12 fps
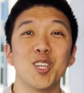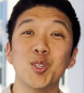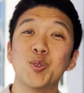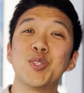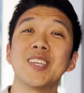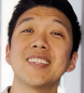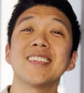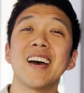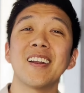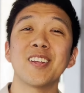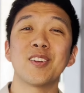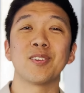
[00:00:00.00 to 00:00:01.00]
You sit
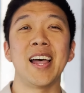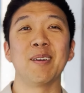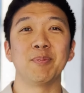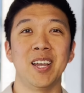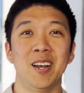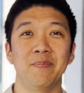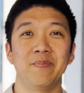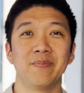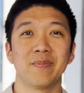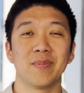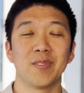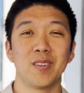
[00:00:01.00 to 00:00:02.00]
down at your laptop,
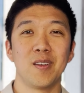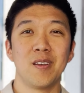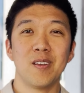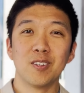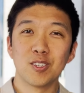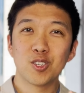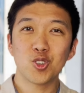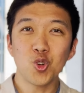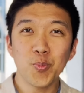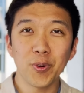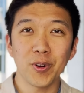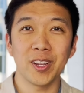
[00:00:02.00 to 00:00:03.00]

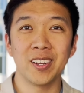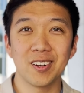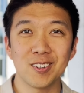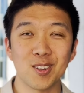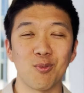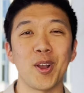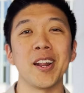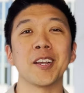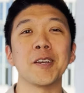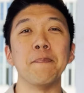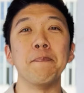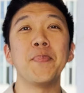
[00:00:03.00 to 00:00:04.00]
super eager to write a
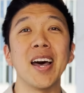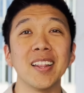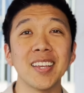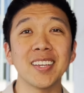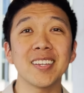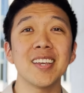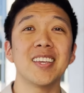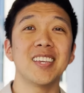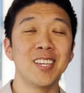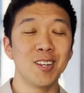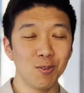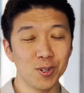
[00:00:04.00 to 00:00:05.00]
compelling,
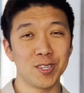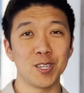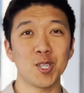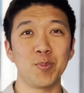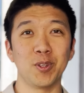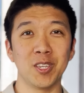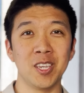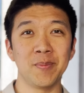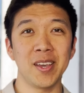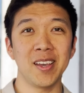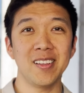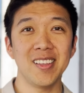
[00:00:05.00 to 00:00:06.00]
irresistible
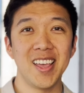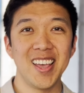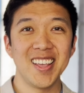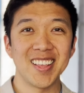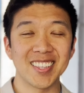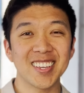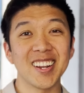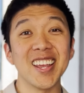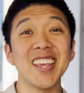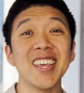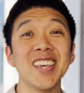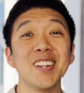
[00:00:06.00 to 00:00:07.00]
email that's gonna
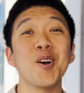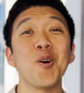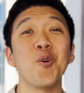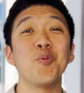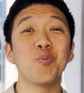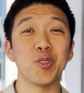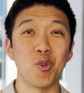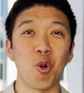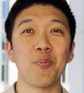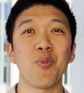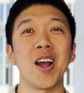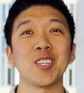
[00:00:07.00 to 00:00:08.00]
hit home with your
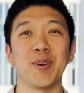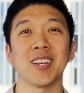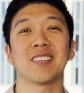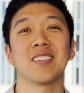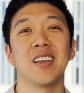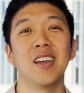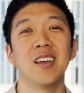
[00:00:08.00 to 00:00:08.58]
prospects,